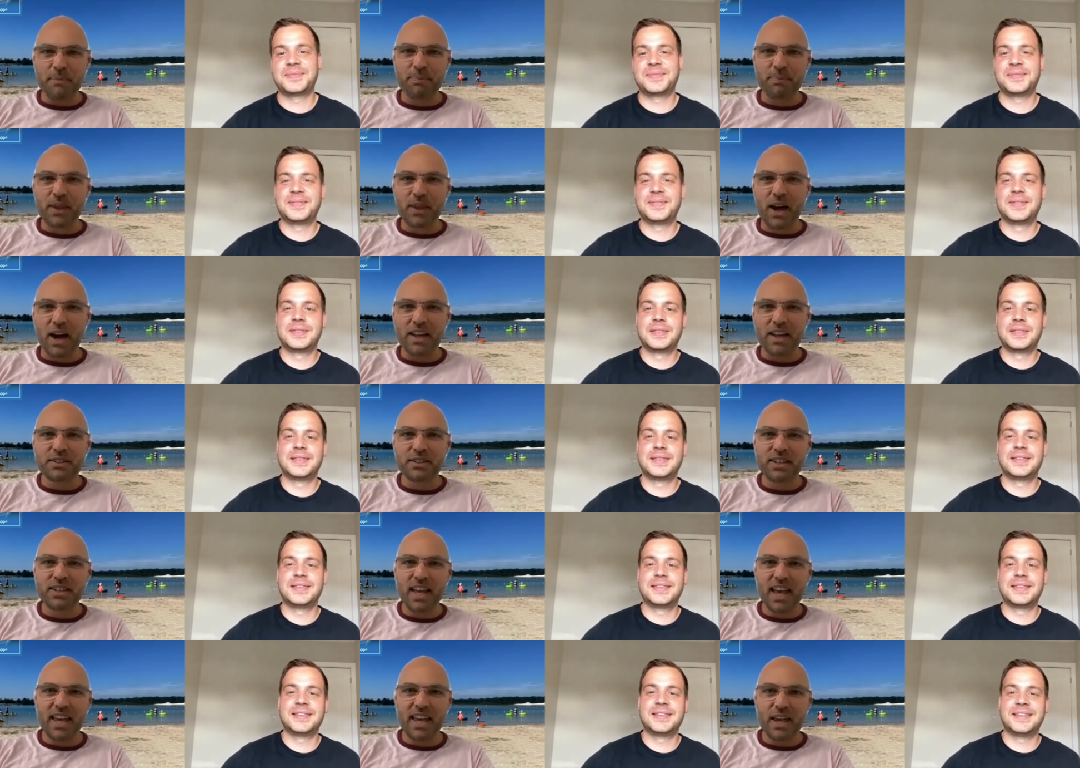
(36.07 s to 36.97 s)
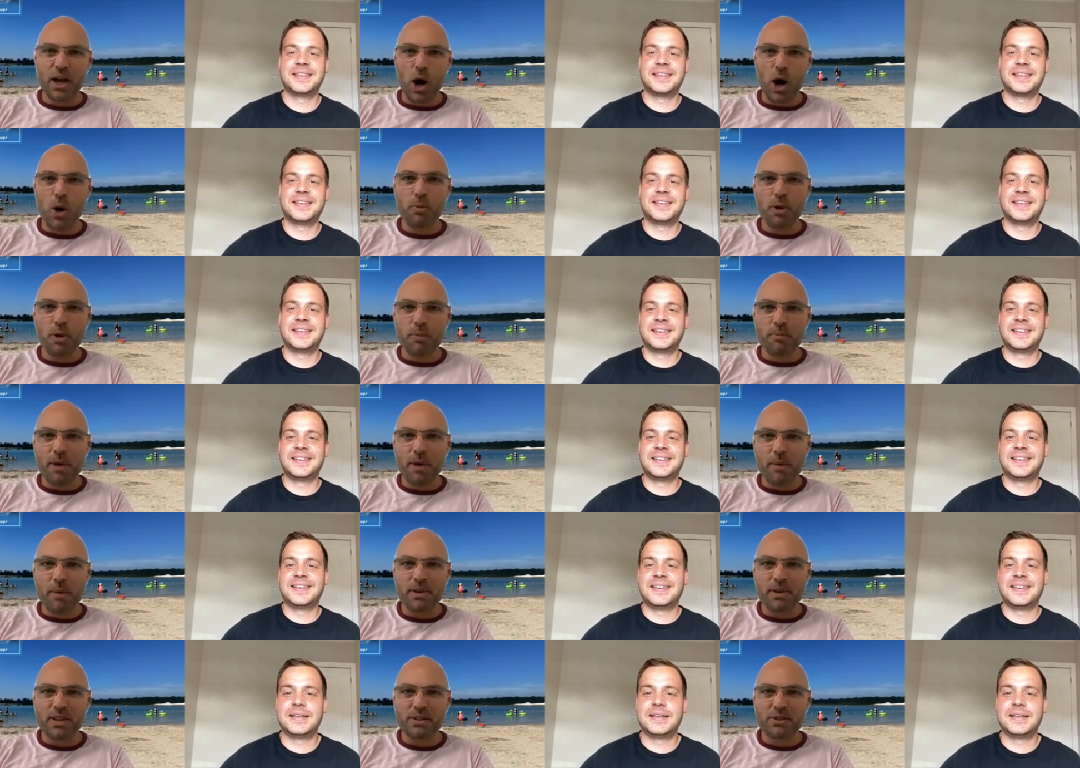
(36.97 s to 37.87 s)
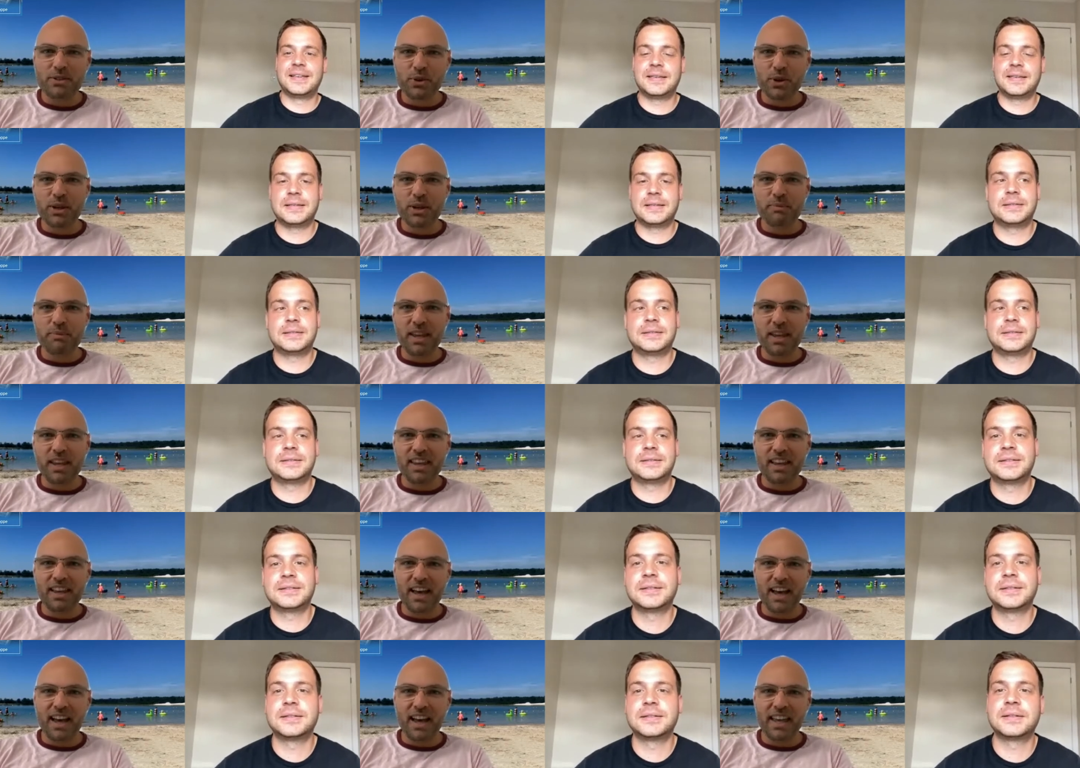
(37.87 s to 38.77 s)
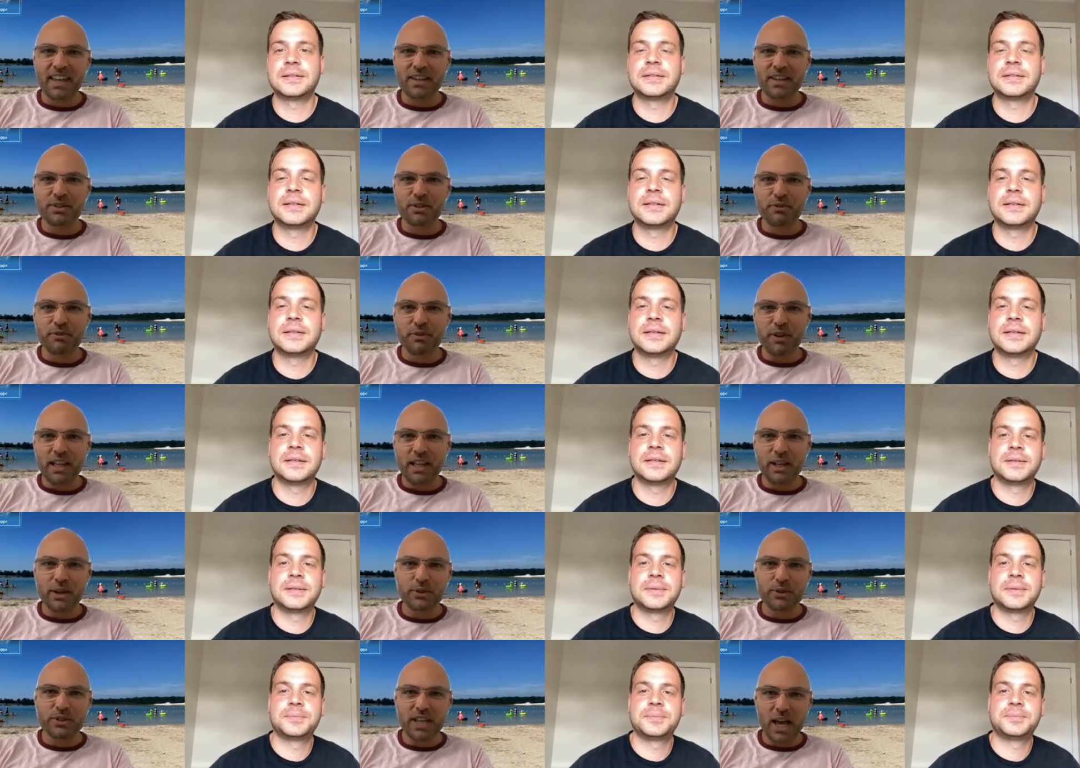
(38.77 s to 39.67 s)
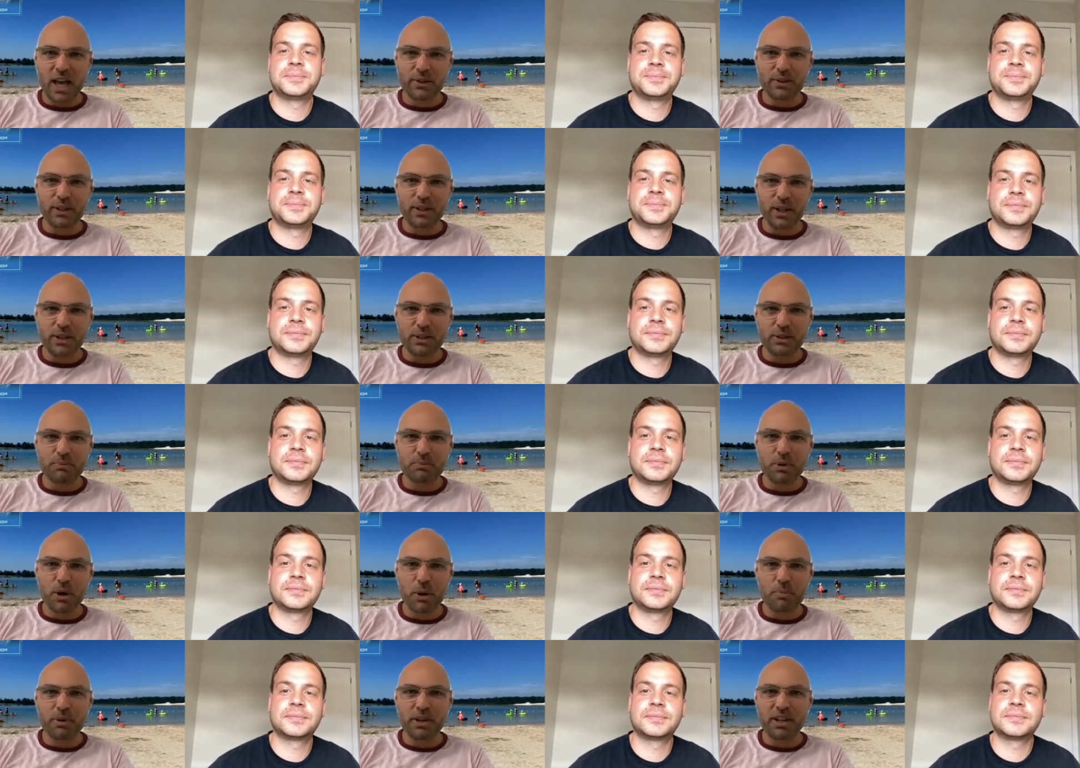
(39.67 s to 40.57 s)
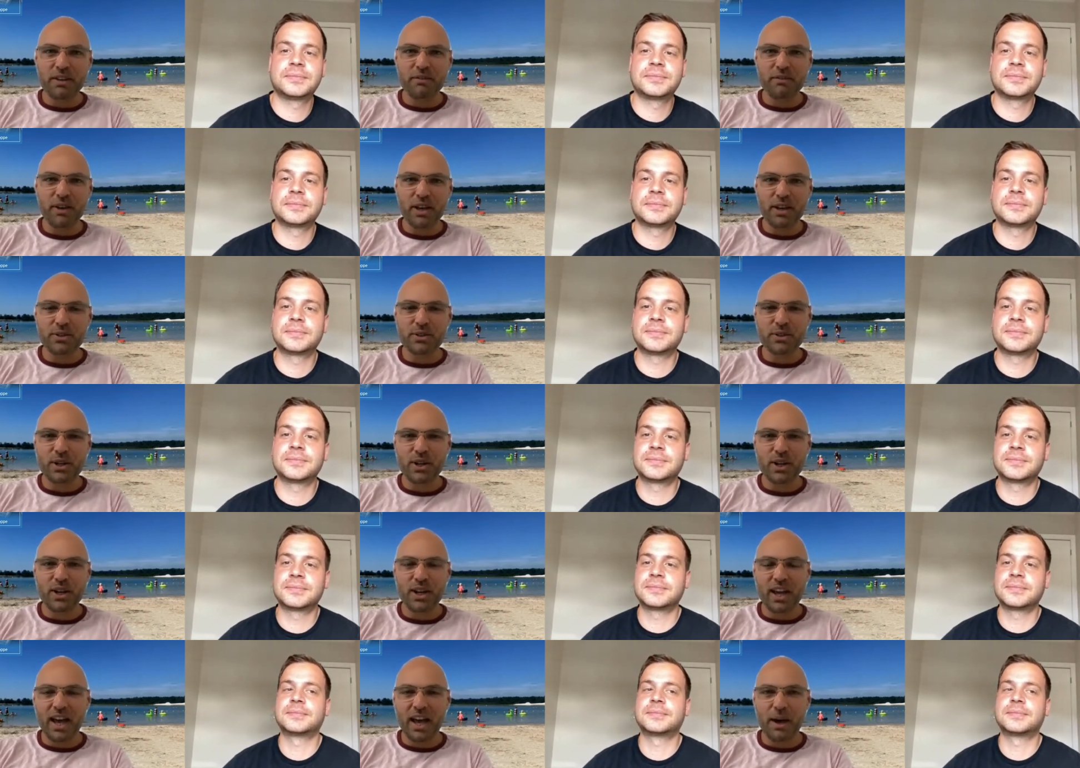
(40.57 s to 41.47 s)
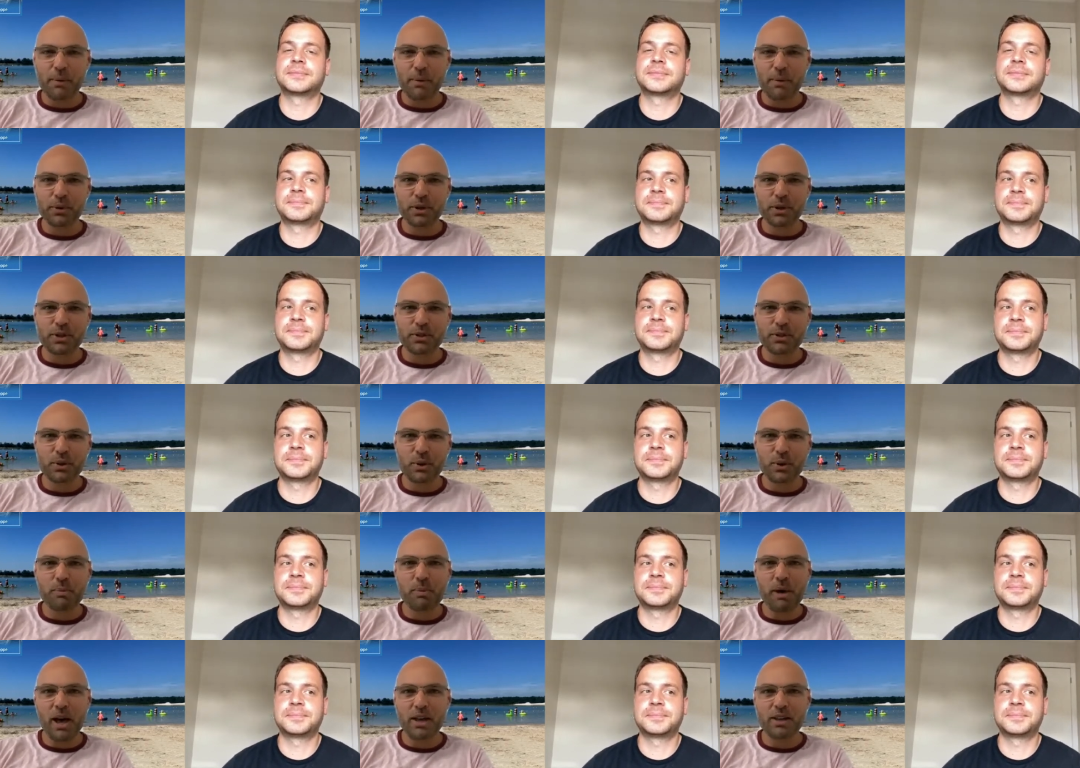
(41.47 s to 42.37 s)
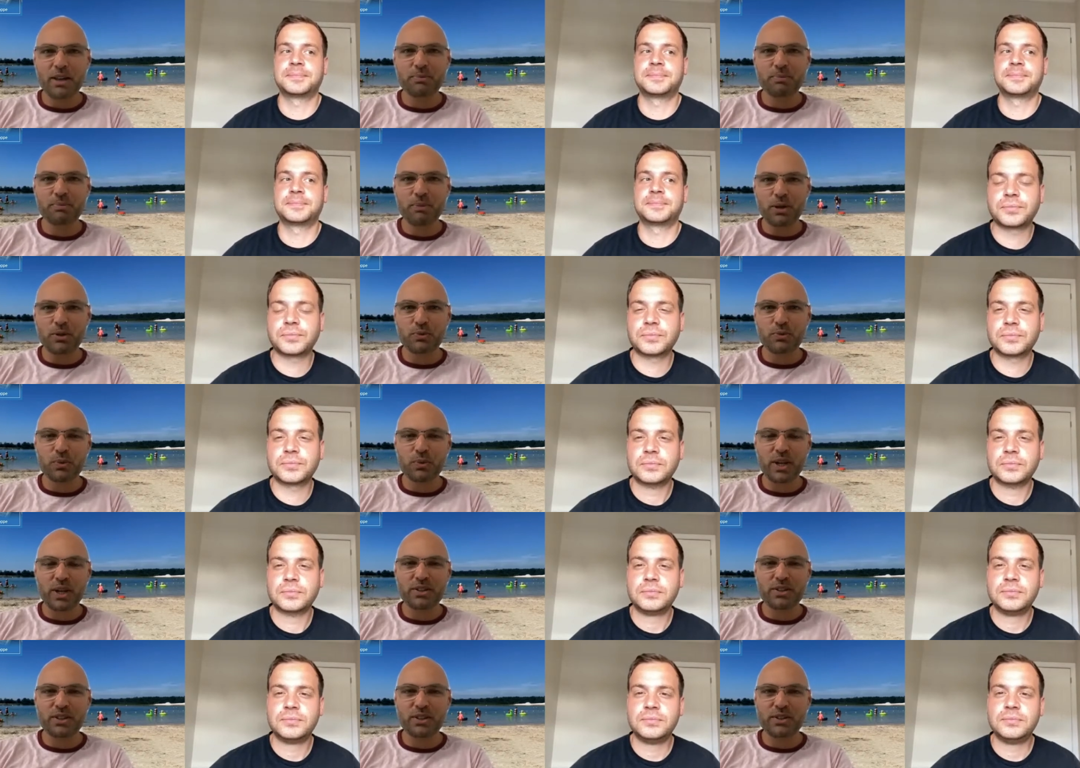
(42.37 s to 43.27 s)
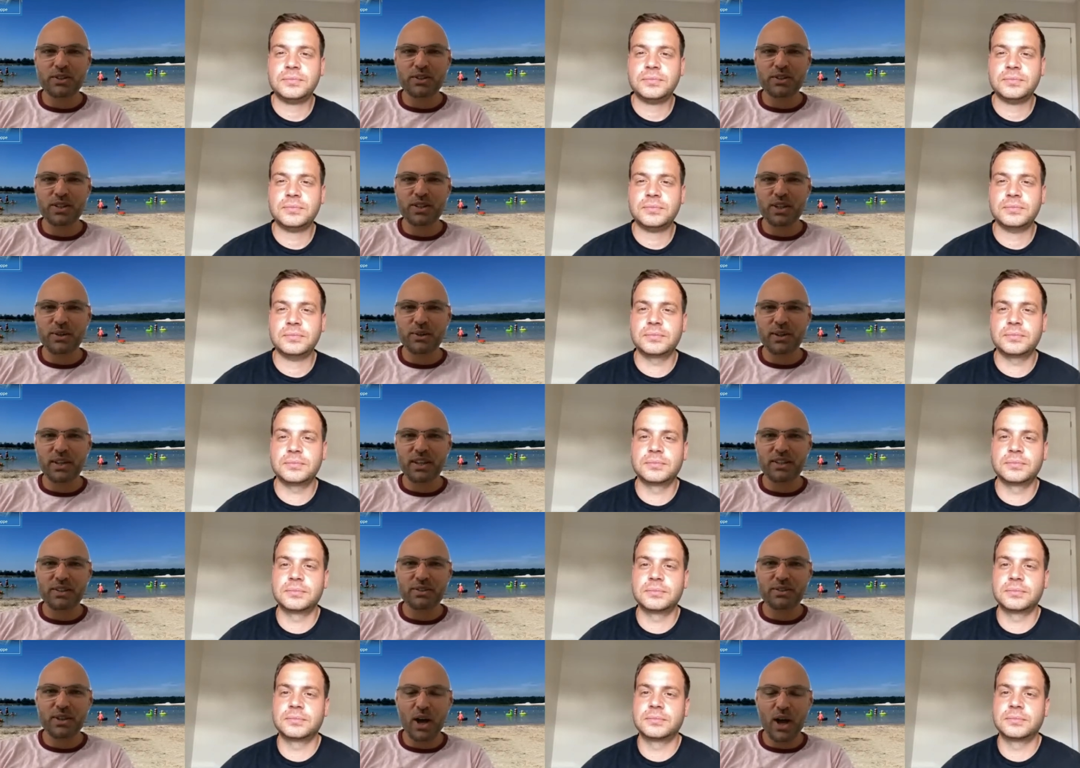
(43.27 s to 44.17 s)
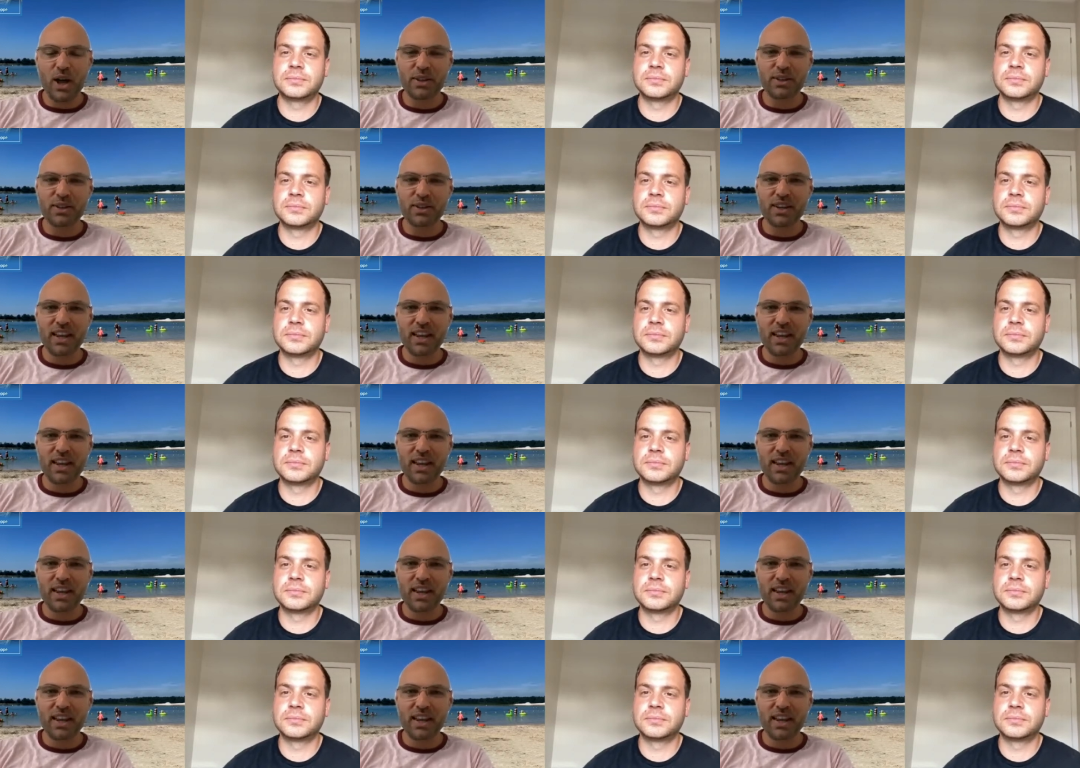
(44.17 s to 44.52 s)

Speaker 1: Uh, today, Omar Mehmet is joining me. Uh, he's a fellow South London property investor, and we're going to talk about his most recent deal that he's done.